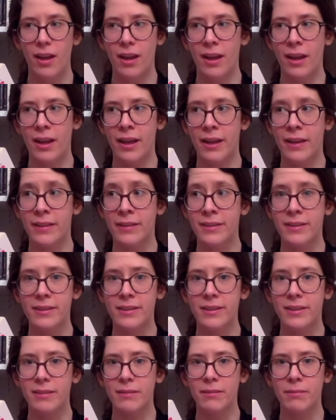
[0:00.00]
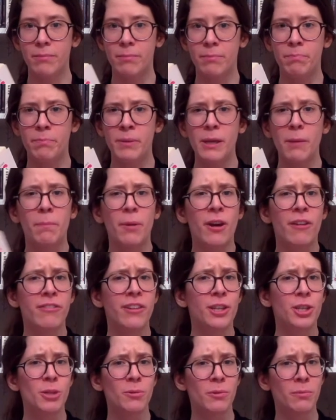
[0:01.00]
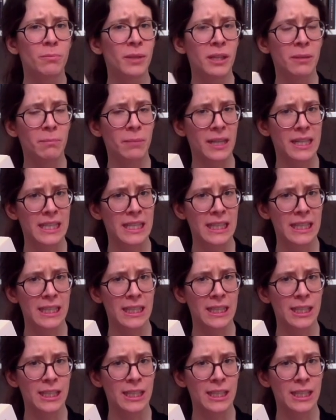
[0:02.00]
and be a perfect human being, basically.